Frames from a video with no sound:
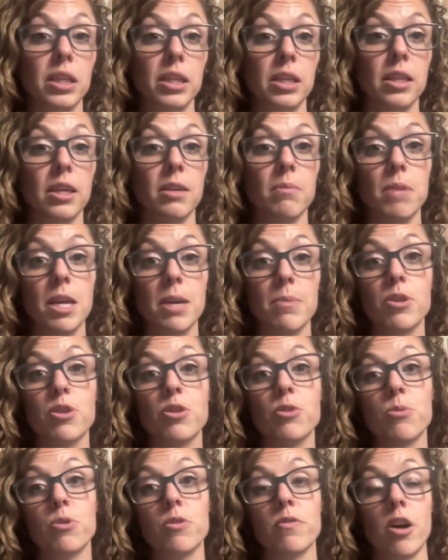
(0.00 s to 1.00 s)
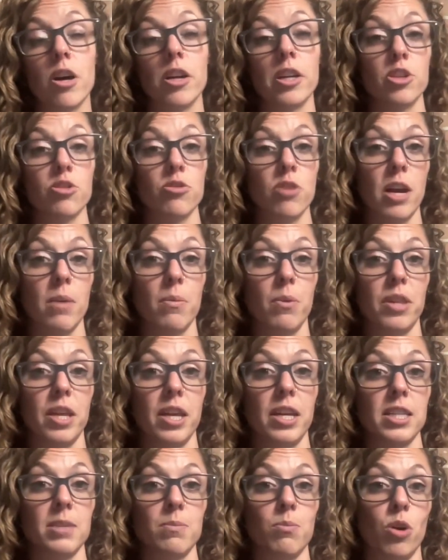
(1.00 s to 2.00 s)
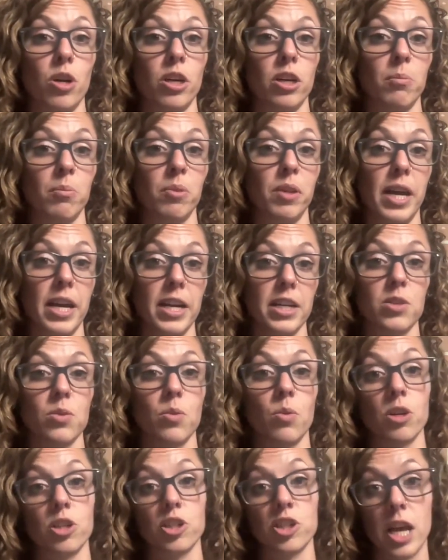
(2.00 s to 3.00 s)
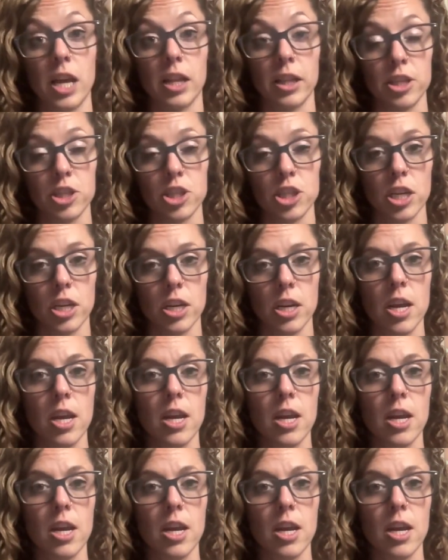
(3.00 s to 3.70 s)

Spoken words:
then maybe you move on and try one that is more complex or challenging.